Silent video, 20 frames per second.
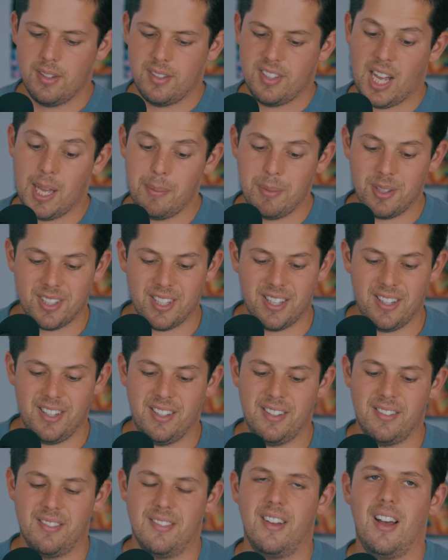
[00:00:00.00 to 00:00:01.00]
Time
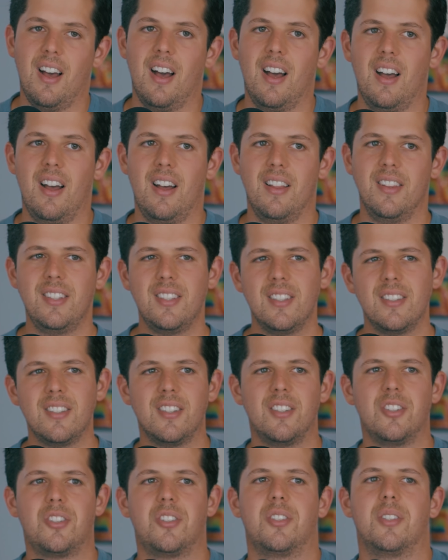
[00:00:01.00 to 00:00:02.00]
anxiety. Uh, this is
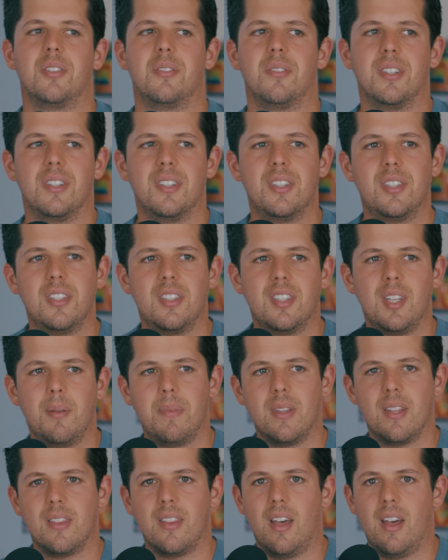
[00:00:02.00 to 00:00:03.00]
an interesting one. This is
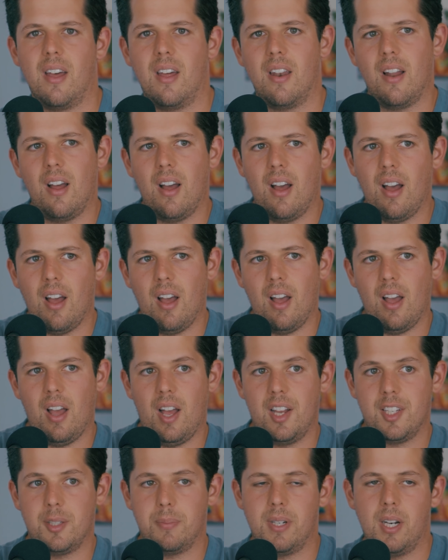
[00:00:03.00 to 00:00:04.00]
something that
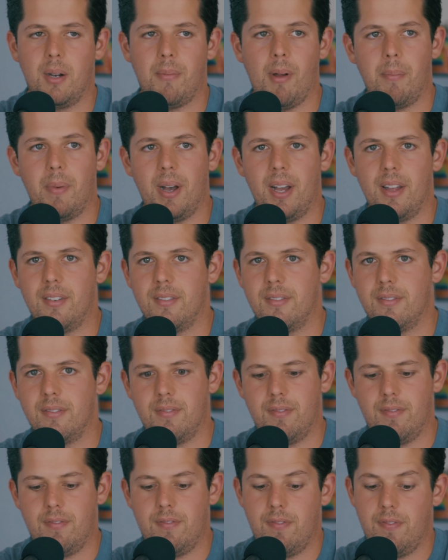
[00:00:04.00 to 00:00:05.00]
has been on my mind
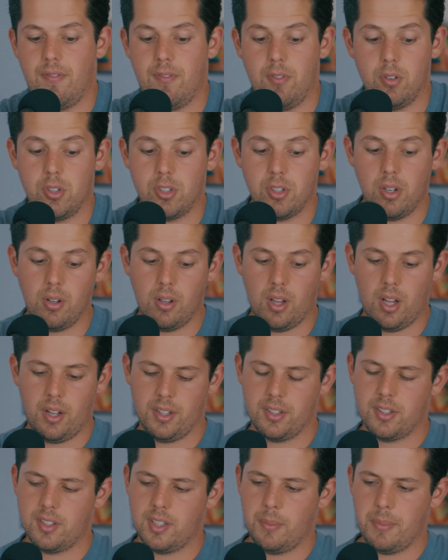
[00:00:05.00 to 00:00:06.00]
for so
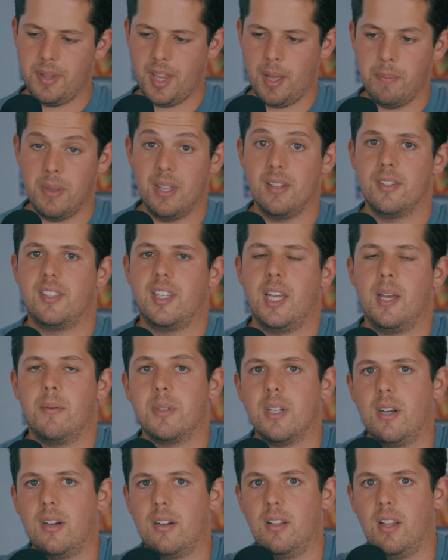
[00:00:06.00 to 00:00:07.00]
long. This is something that me and Sam
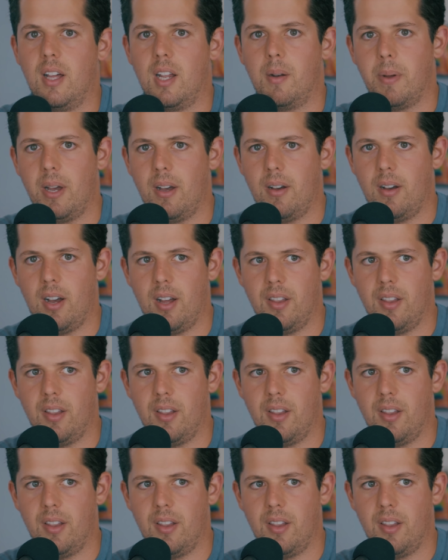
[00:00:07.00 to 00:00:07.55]
talk a lot about